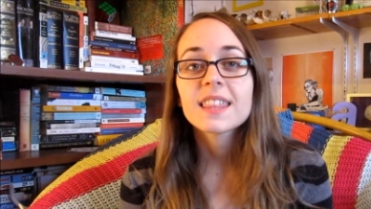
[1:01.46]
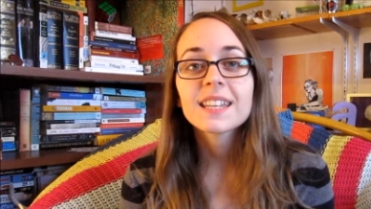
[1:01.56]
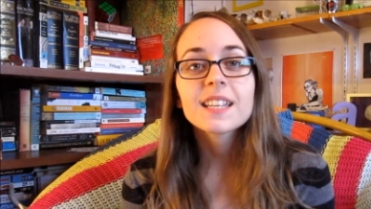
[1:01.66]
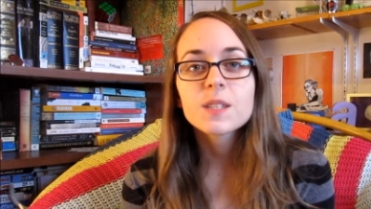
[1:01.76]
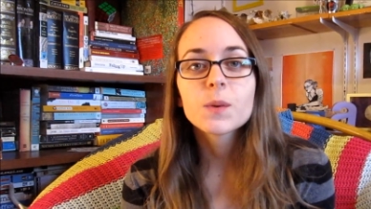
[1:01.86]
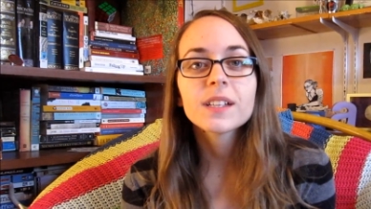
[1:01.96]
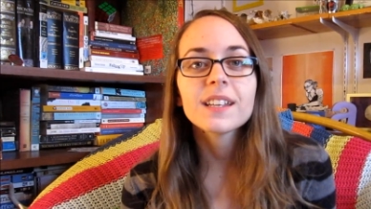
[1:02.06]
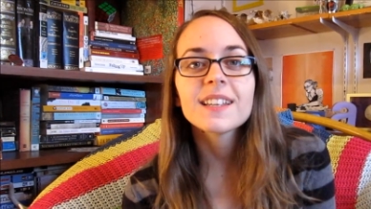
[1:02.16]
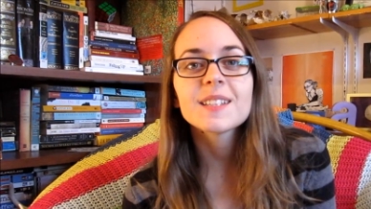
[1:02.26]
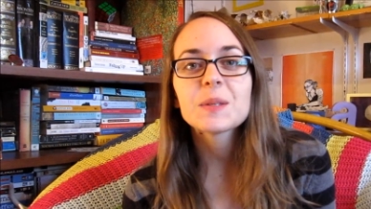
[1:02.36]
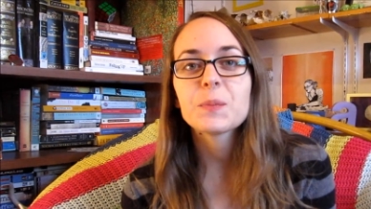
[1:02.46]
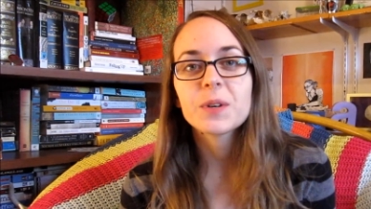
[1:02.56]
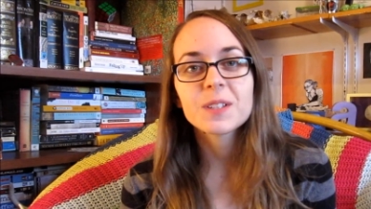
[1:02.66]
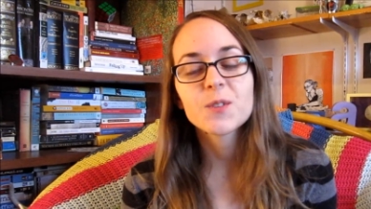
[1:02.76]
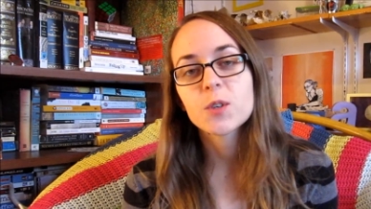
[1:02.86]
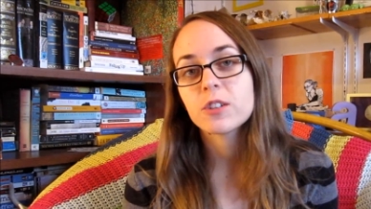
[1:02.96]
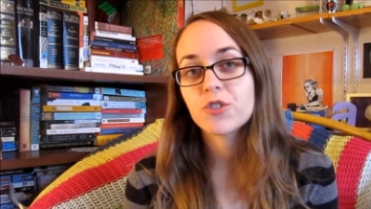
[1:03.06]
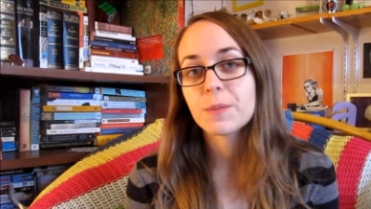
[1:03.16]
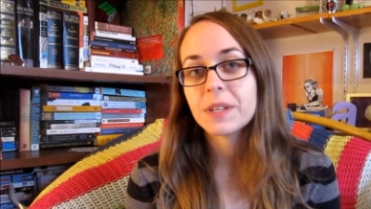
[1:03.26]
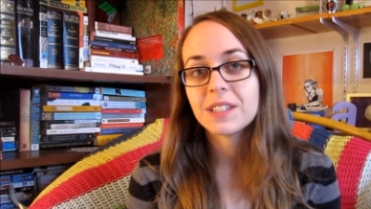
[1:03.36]
The next one is Books for a
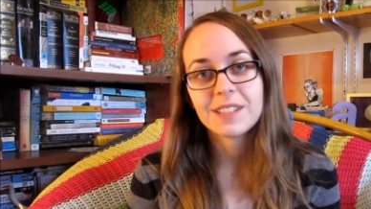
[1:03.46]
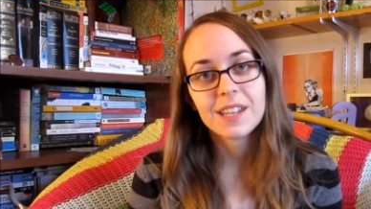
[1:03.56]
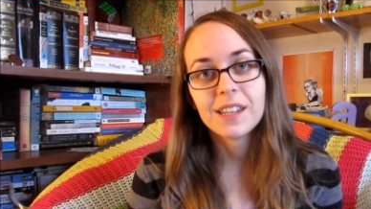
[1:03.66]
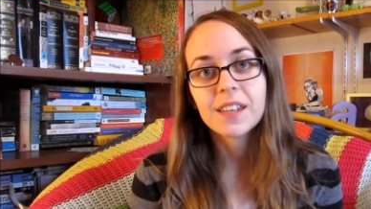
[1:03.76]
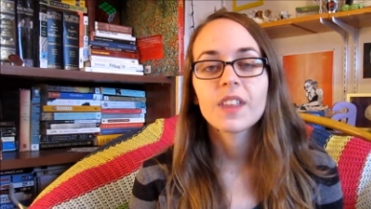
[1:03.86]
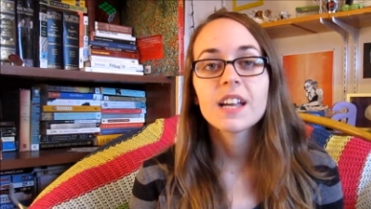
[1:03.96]
Dreaming Teen.